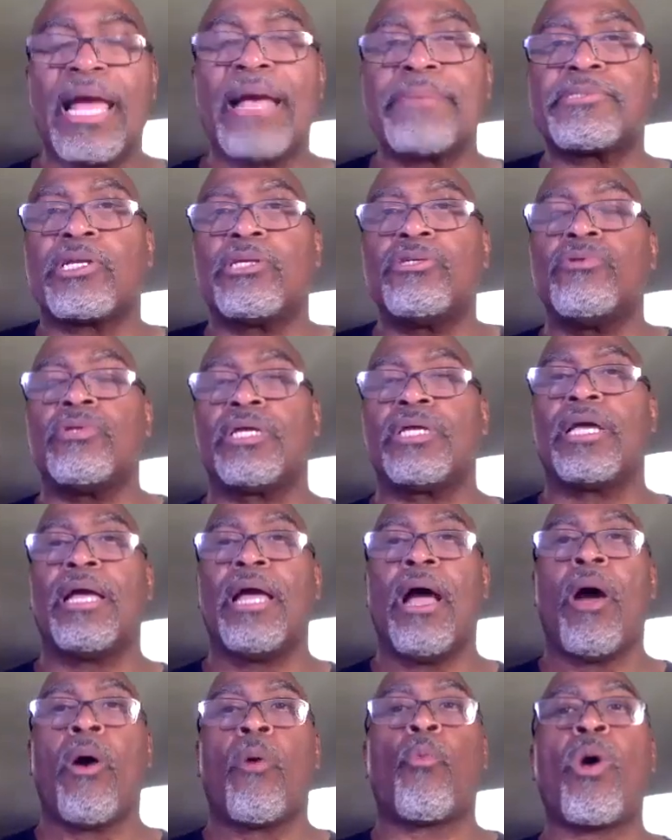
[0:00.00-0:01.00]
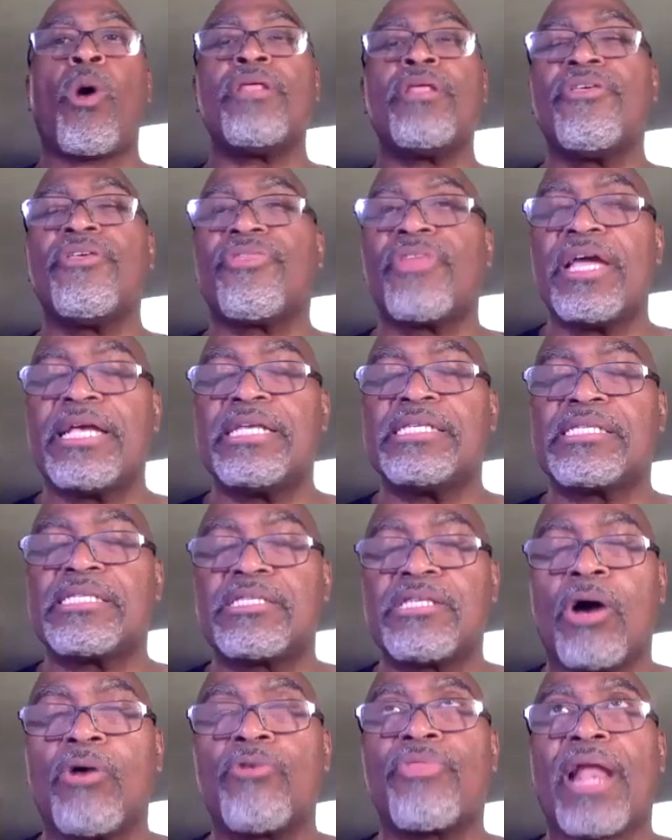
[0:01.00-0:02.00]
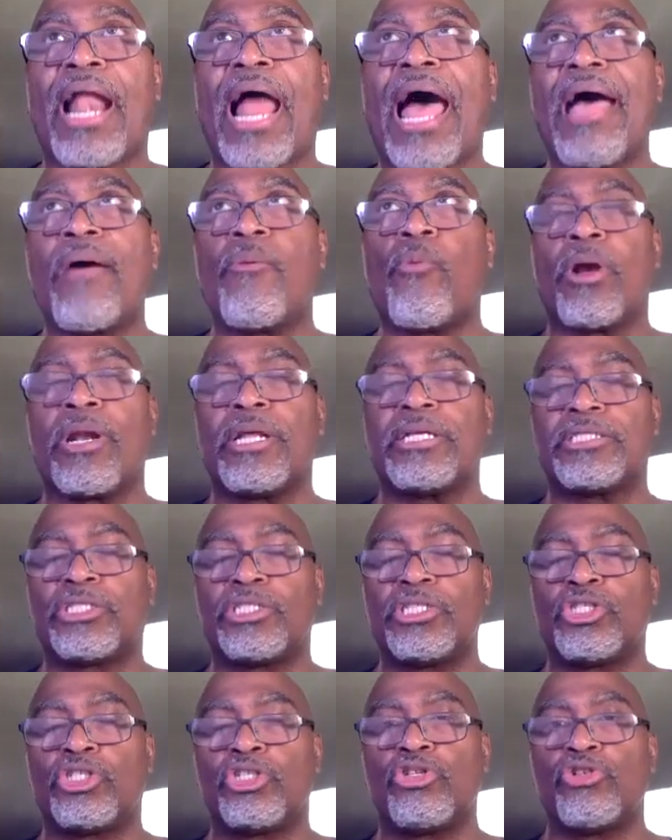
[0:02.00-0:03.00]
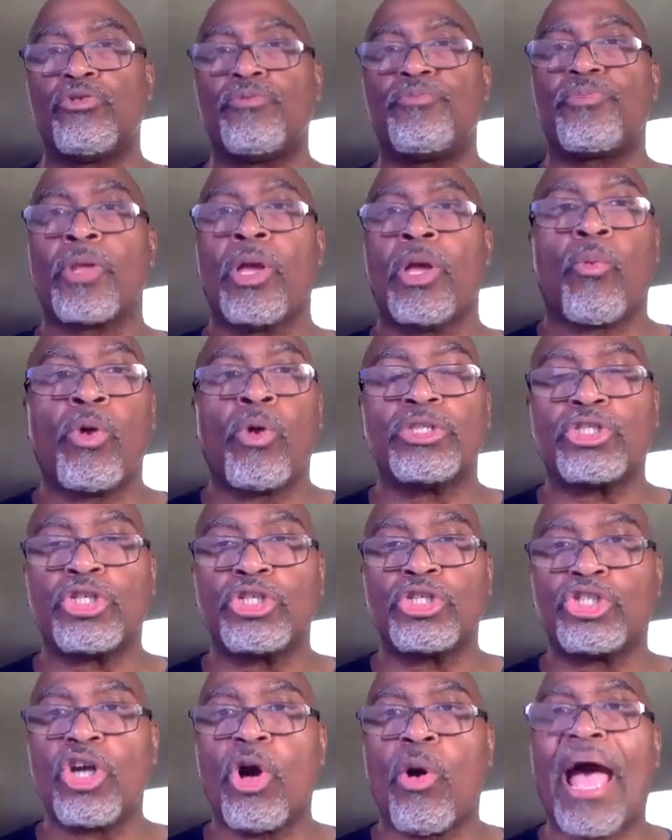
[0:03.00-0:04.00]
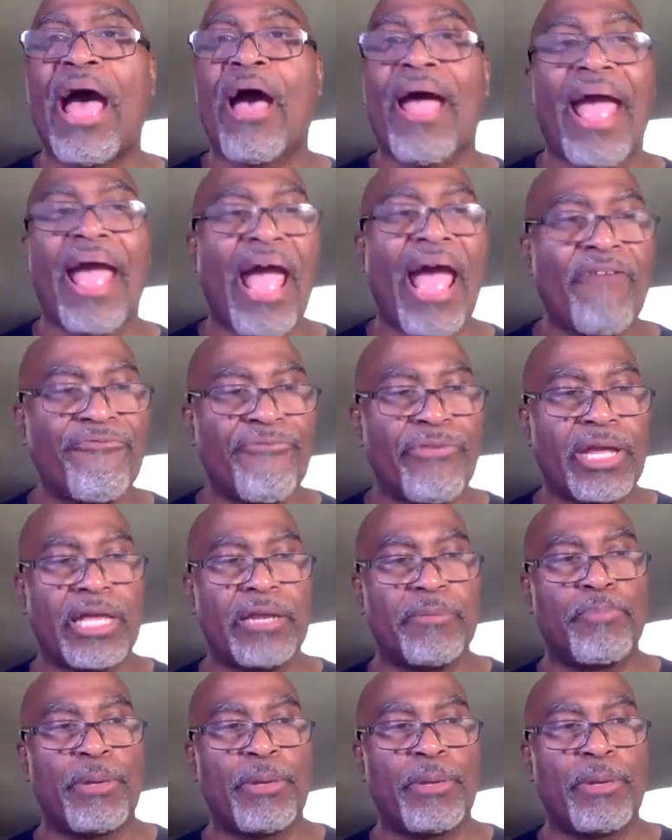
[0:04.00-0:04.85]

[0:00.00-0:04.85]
Absolutely. One of the things, though, that I wanted to do was to show how African